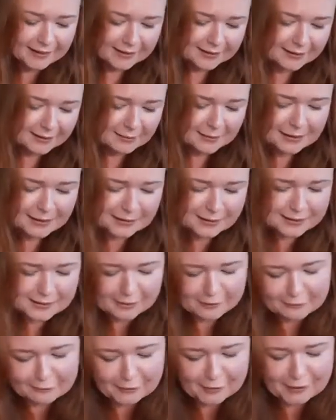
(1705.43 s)
I mean, it's
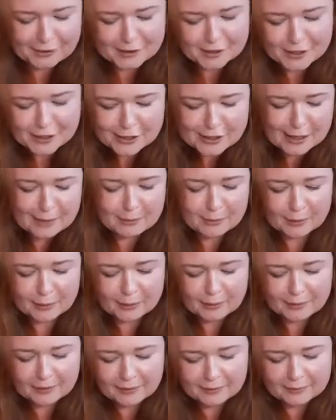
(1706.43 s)
not for ages yet, but
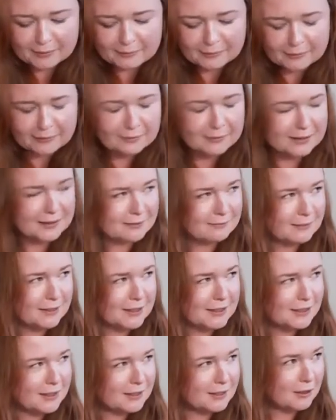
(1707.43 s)
when did
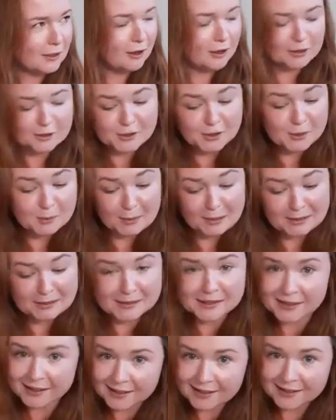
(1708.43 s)
it start? October.
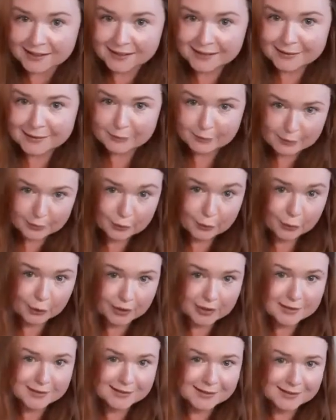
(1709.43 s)
See, we're in
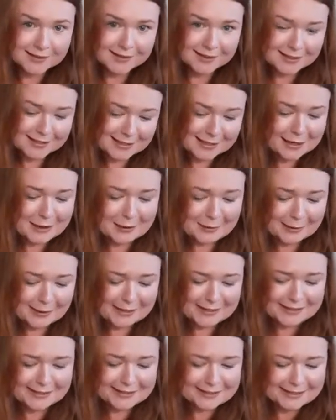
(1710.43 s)
August. That's how
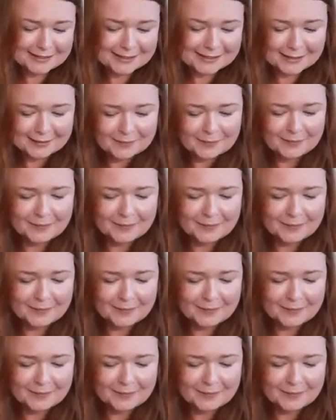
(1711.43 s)
excited I am.